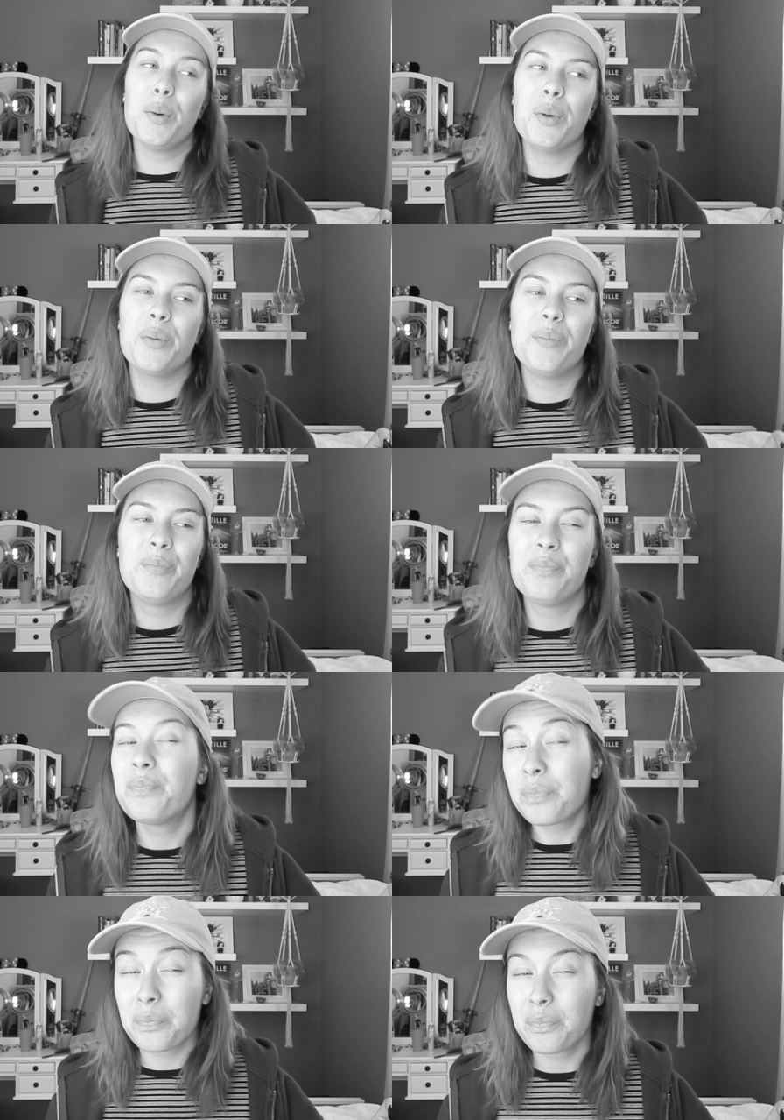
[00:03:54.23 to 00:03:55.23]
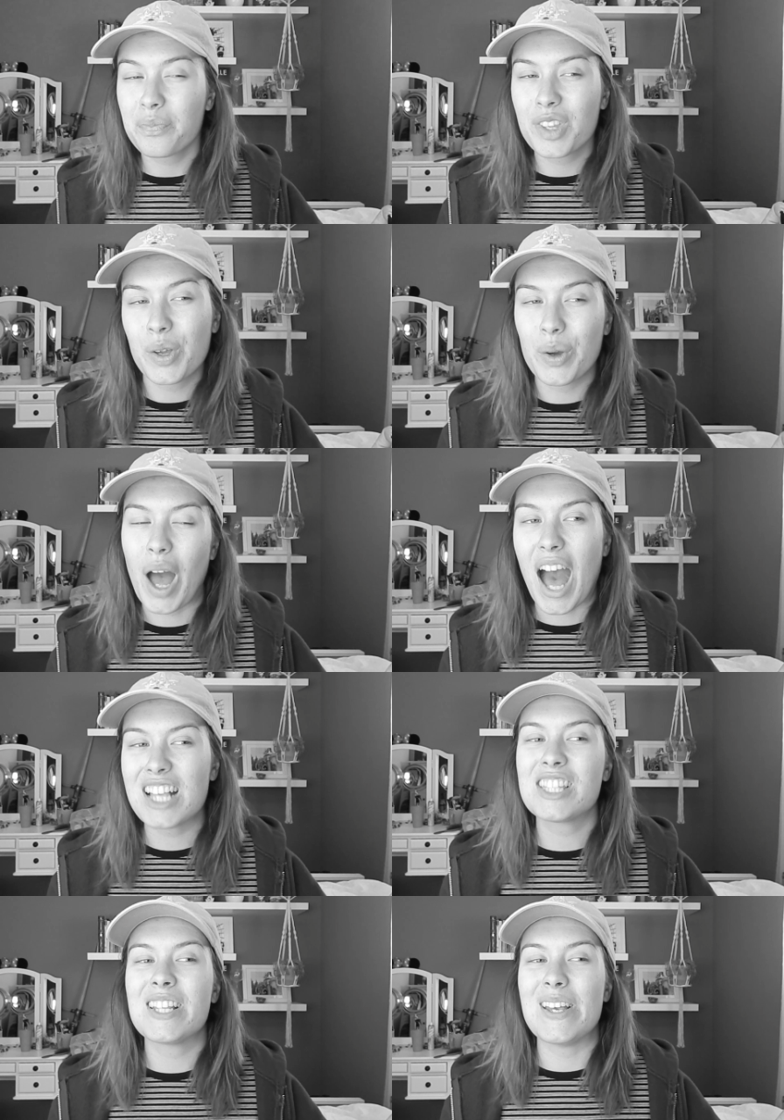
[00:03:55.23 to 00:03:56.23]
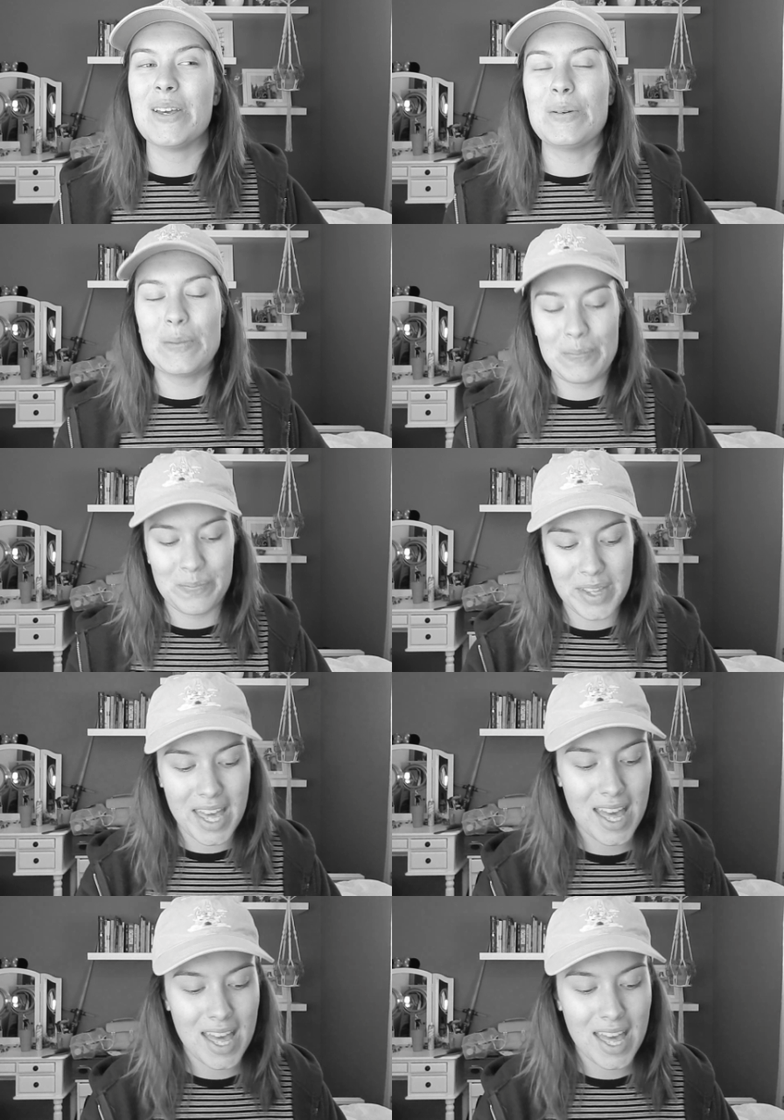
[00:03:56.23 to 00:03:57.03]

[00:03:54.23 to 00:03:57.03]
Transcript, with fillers: like oh, I see you.